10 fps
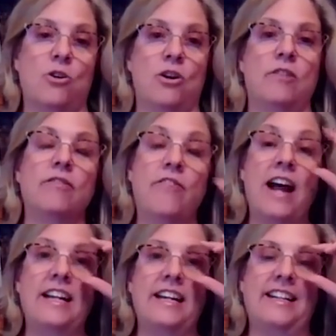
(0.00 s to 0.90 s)
or
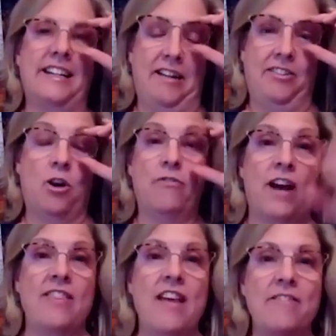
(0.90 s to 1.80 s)
find it. Go
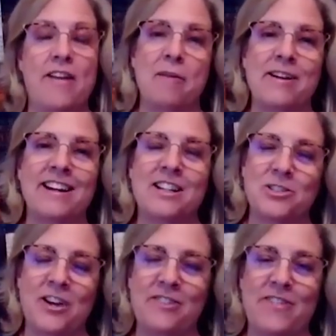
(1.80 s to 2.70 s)
find that fabric. It's
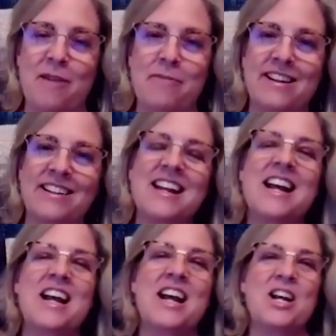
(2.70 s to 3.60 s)
great fabric.
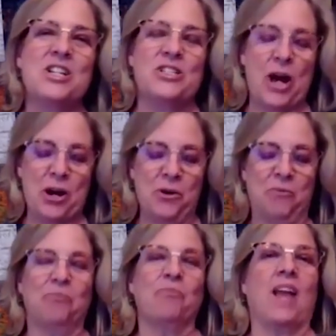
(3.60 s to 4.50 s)

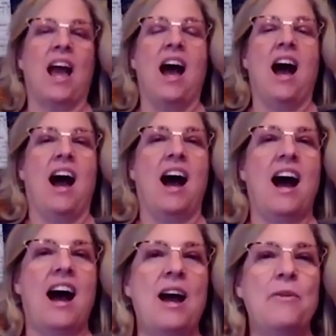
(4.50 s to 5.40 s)
So
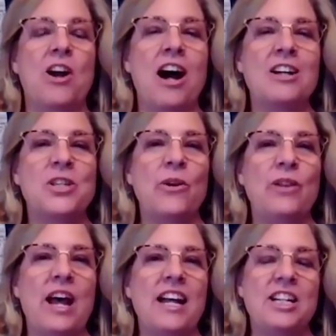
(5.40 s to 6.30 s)
I would also
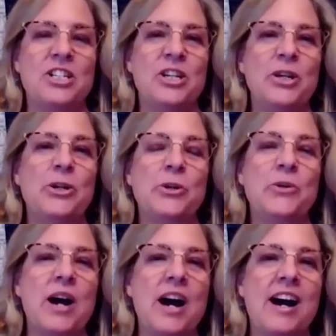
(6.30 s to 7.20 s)
like
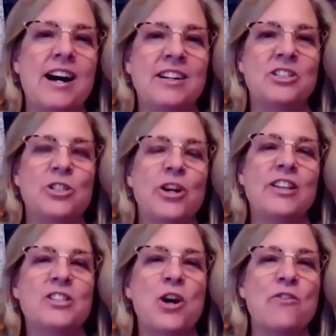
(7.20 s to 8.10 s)
to uh, turn
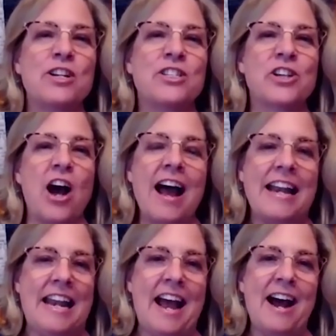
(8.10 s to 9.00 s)
this over to
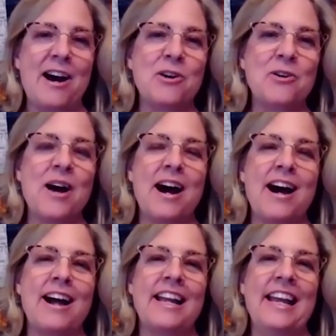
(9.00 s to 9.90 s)
Scott now.
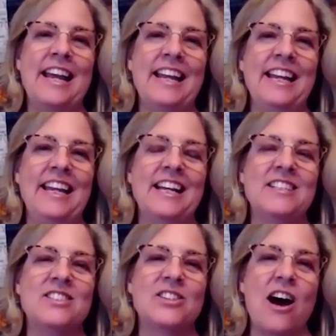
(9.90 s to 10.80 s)
Uh, Annie
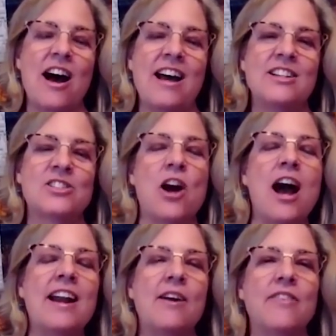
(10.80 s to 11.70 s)
and Scott,
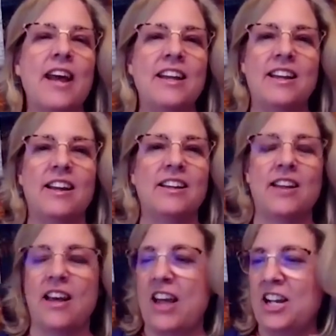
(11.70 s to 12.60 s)
Scott, I'd like
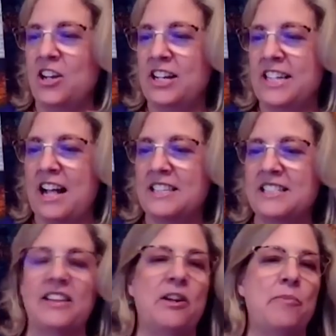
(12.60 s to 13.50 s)
I'd like you to tell us
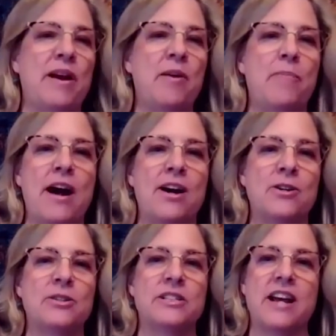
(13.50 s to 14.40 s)
a little bit
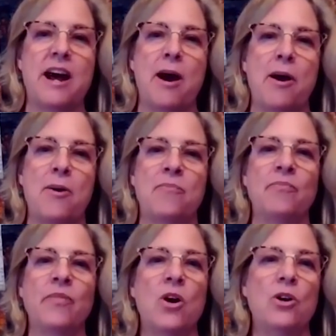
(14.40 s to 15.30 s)
about, um,
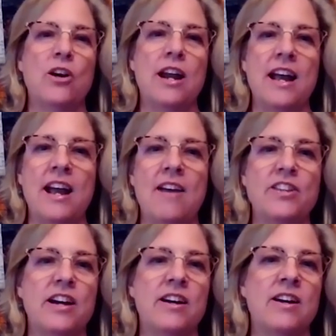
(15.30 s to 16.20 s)
hold on, I have
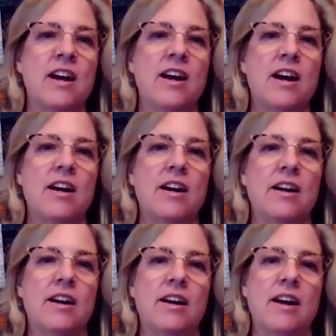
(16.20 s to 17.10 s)
to
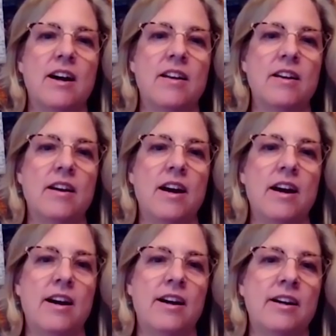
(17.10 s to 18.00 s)
un,
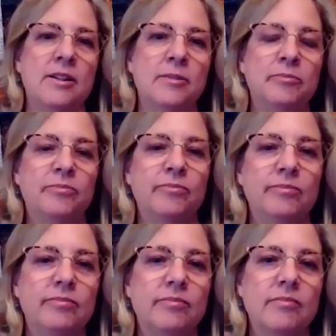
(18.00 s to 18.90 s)
uh,
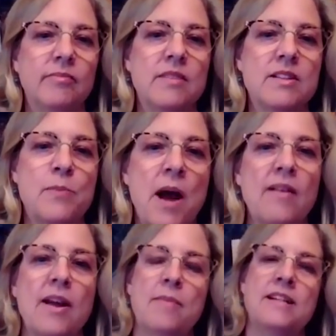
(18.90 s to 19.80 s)

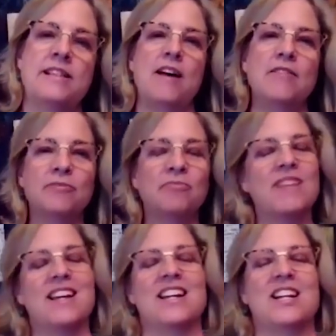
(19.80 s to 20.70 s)
spotlight myself.
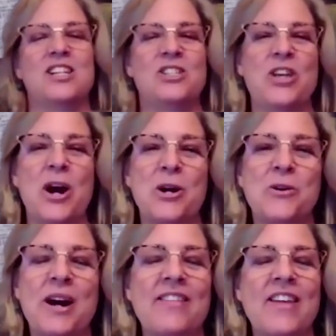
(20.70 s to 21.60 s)

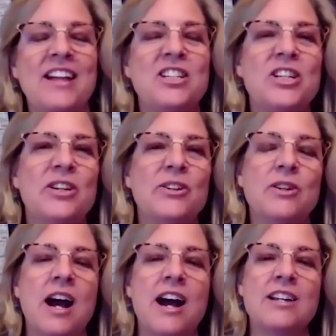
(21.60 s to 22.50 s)
So I'd like to,
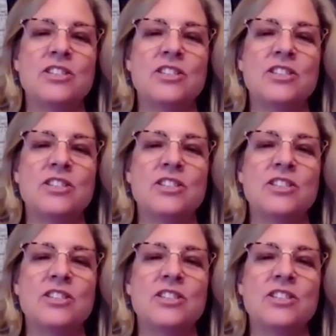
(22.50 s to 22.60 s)
uh,